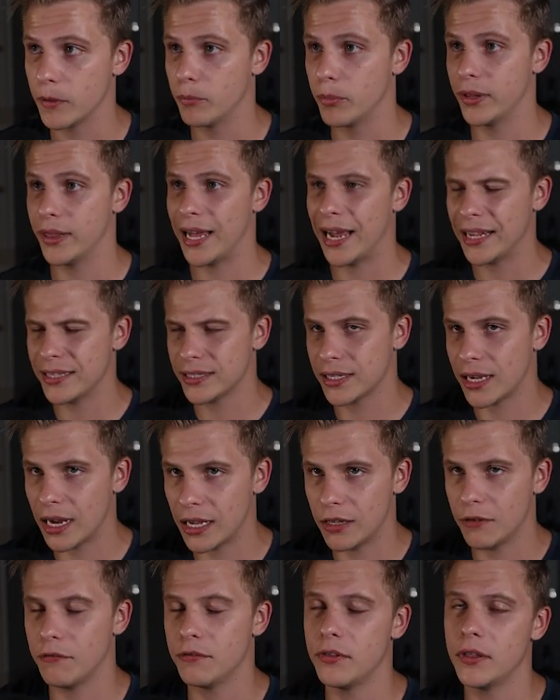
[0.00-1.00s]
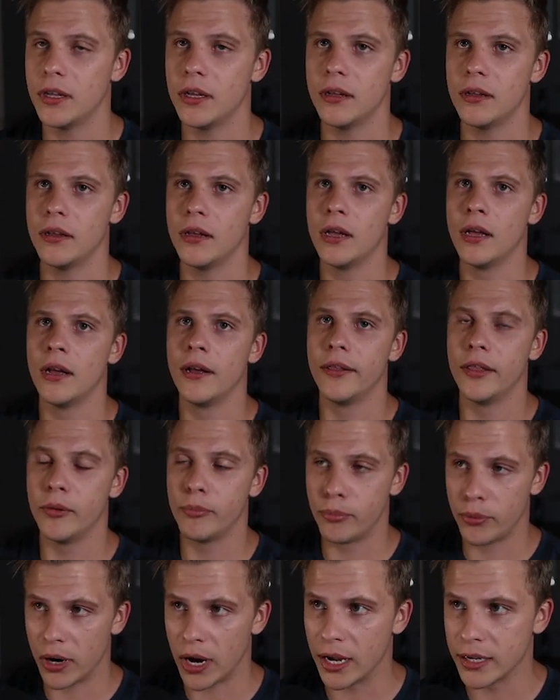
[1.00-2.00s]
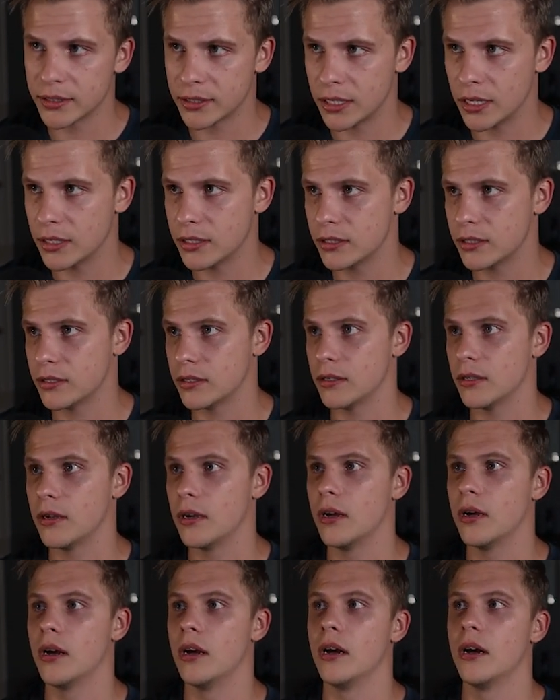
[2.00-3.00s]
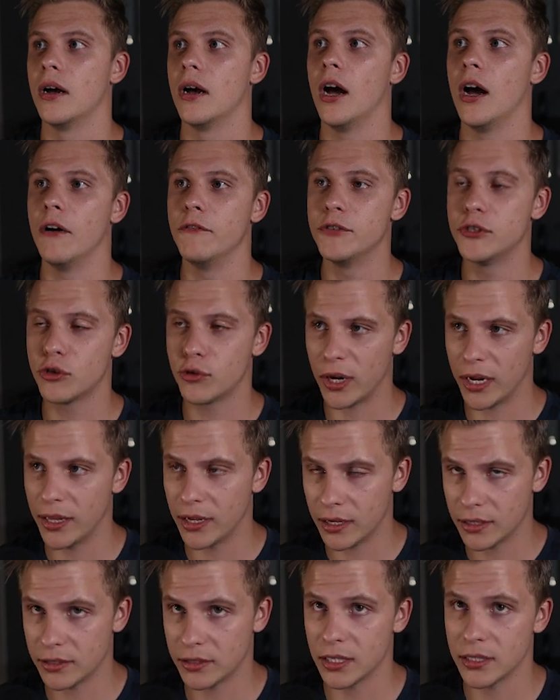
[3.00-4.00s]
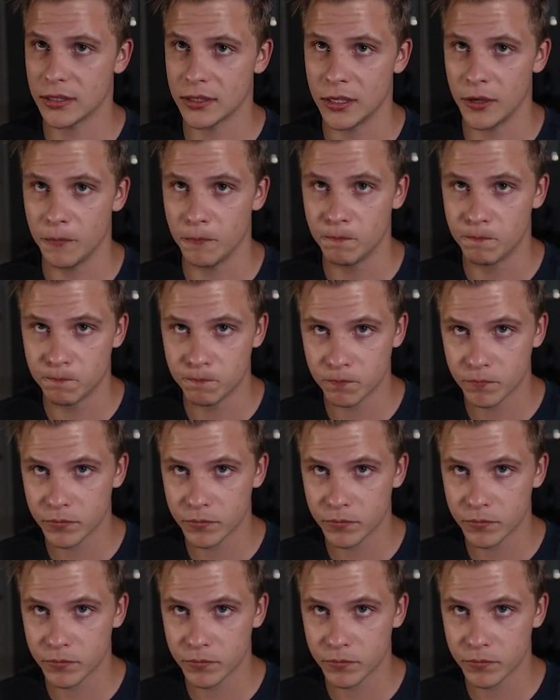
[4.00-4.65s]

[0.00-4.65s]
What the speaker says: But that's kind of the process of trading a system.